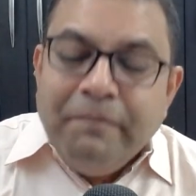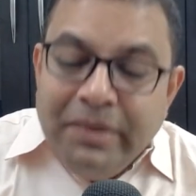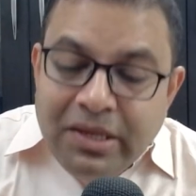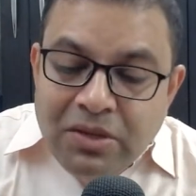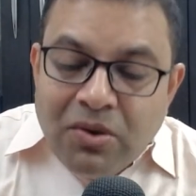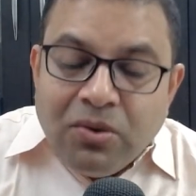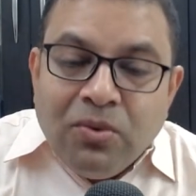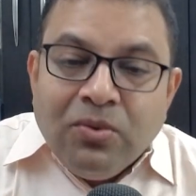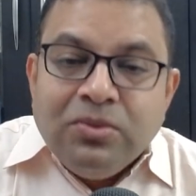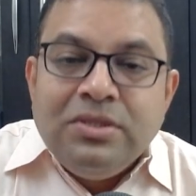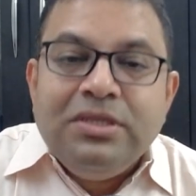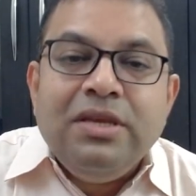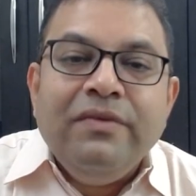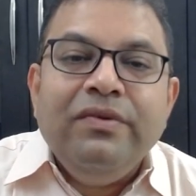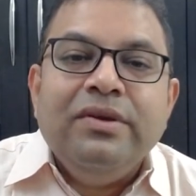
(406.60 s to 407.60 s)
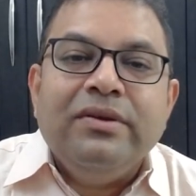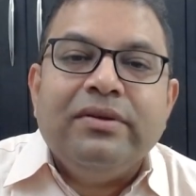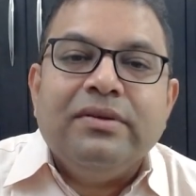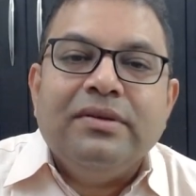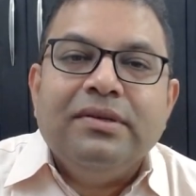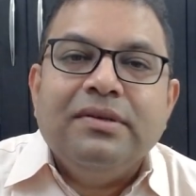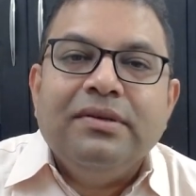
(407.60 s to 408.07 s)
Be your own savior.
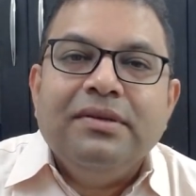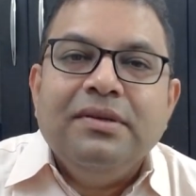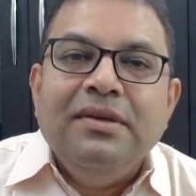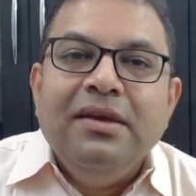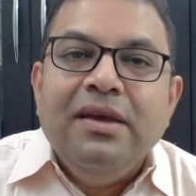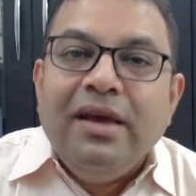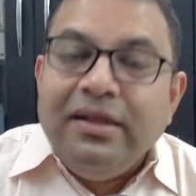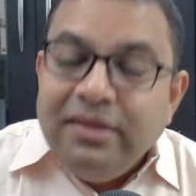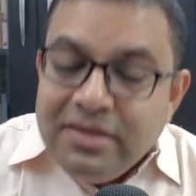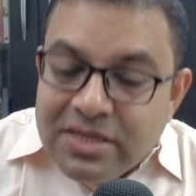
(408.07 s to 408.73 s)
And